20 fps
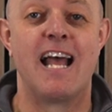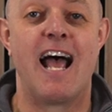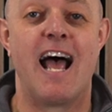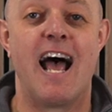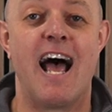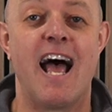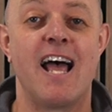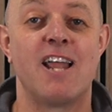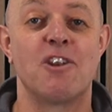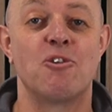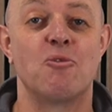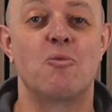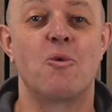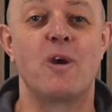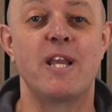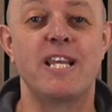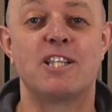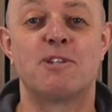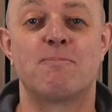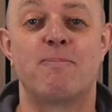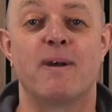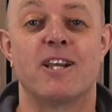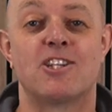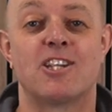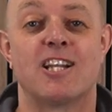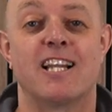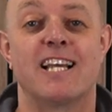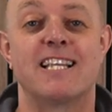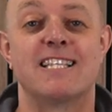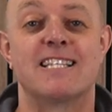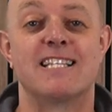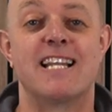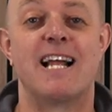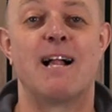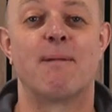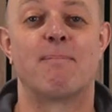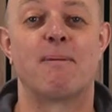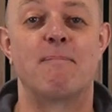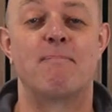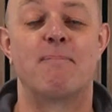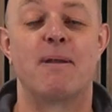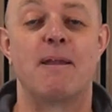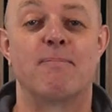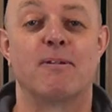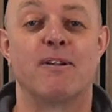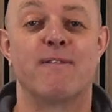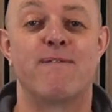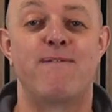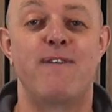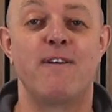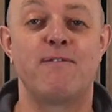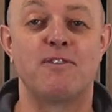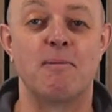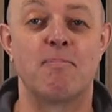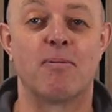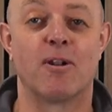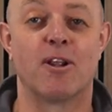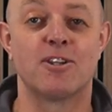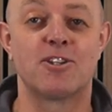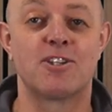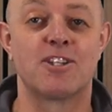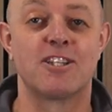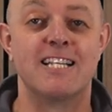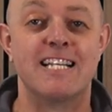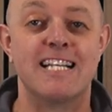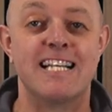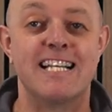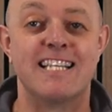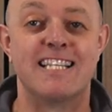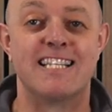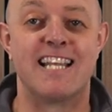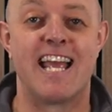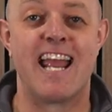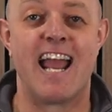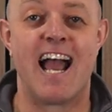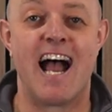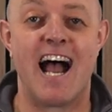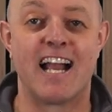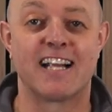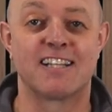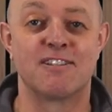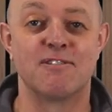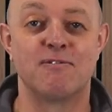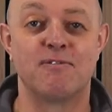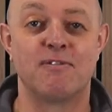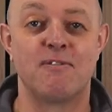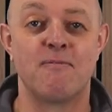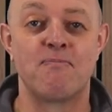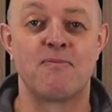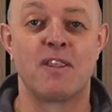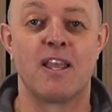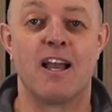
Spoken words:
and we specialise in helping people 50 plus stay active,